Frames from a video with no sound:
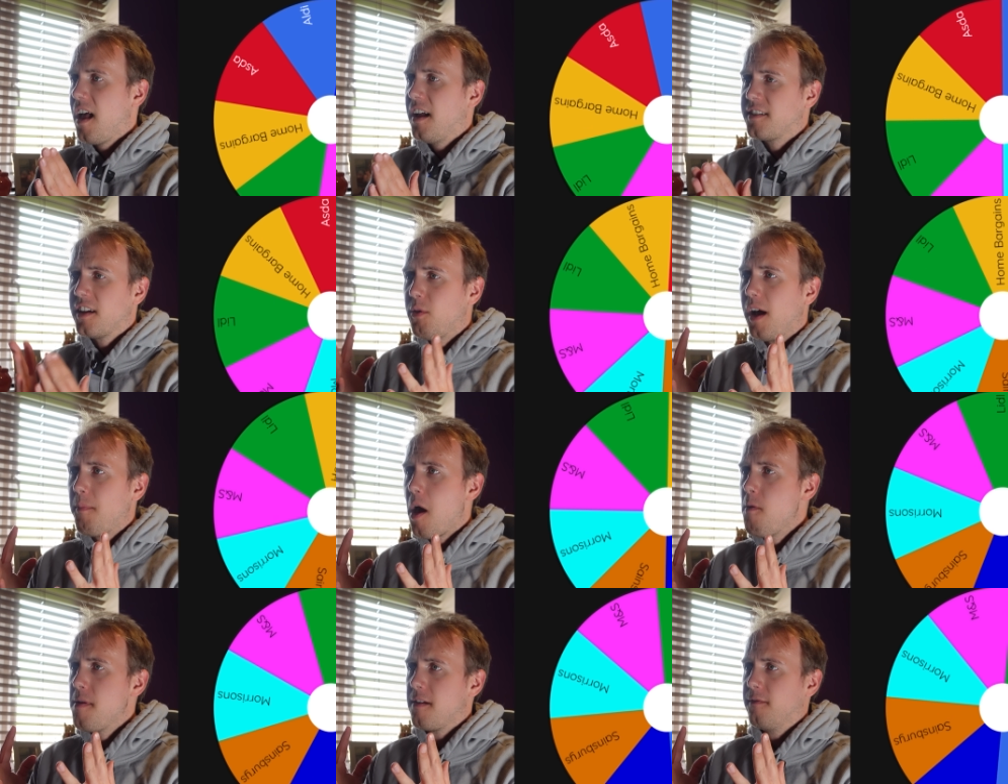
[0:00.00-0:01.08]
I don't know what I'm
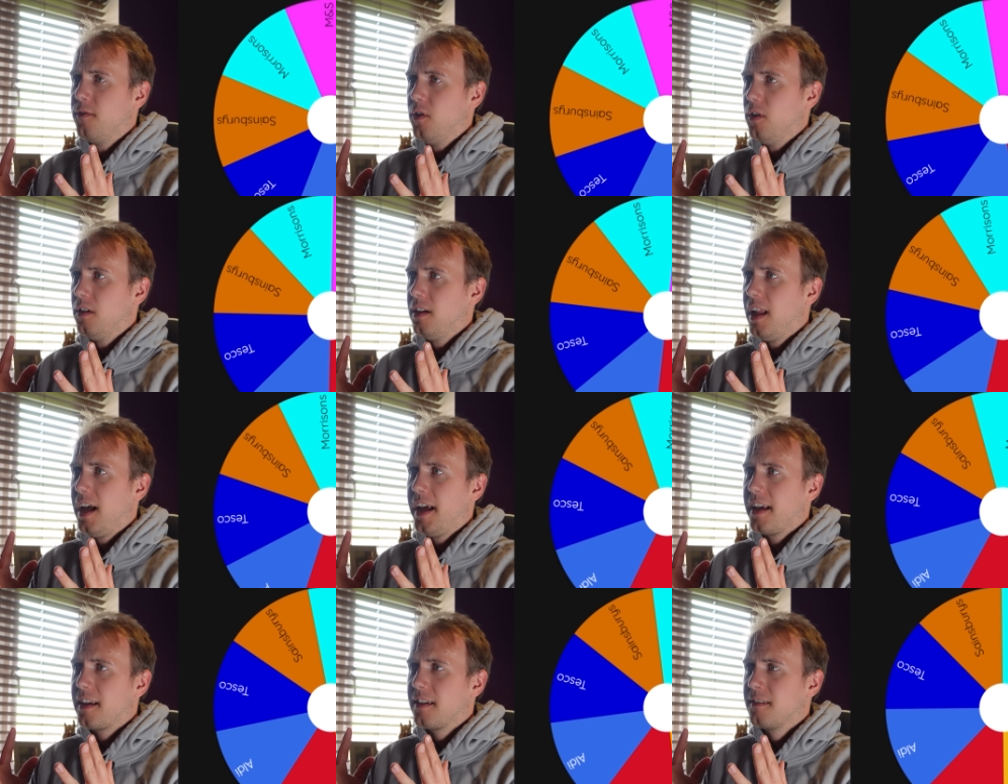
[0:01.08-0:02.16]
hoping for.
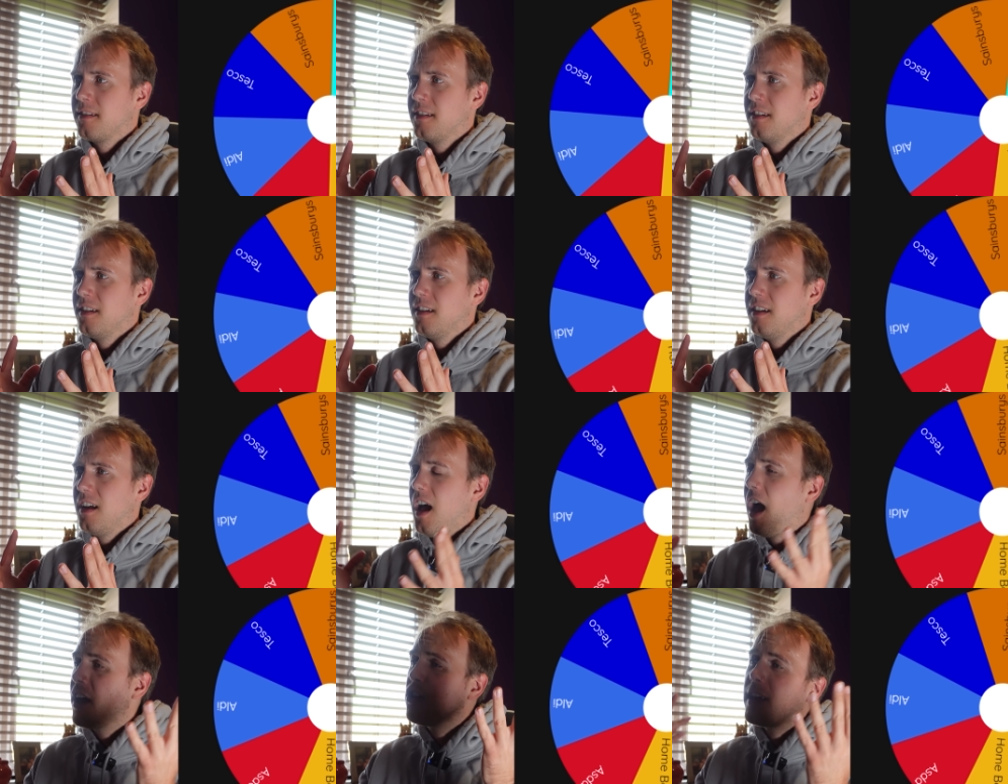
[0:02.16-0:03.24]
Like,
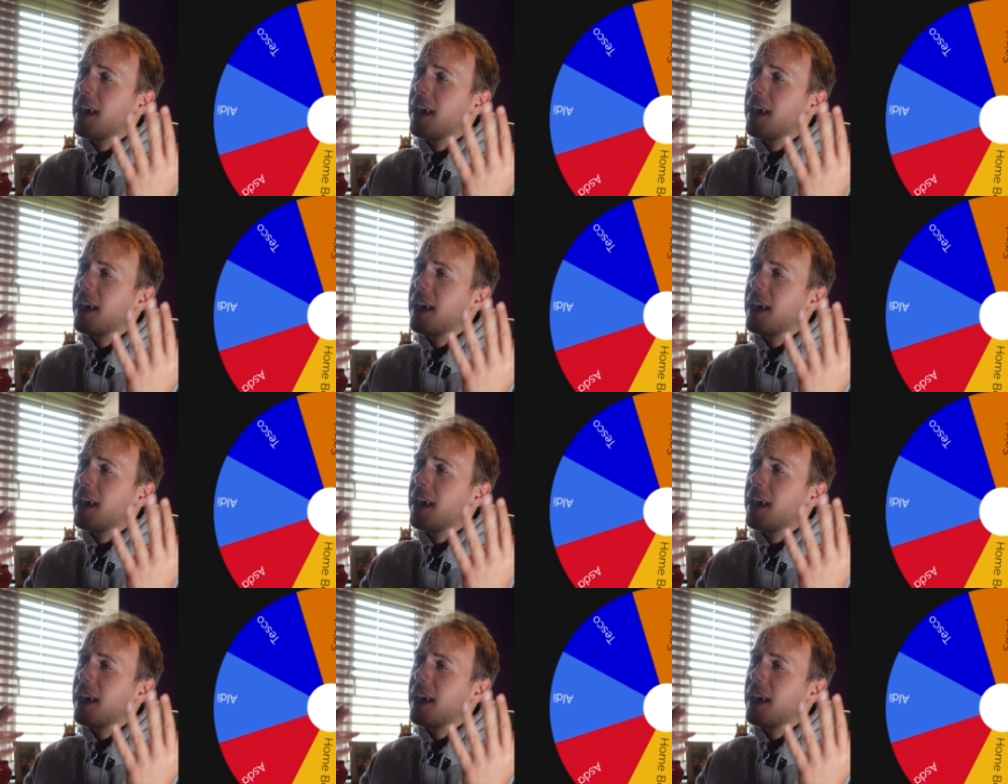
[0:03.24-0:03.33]
are you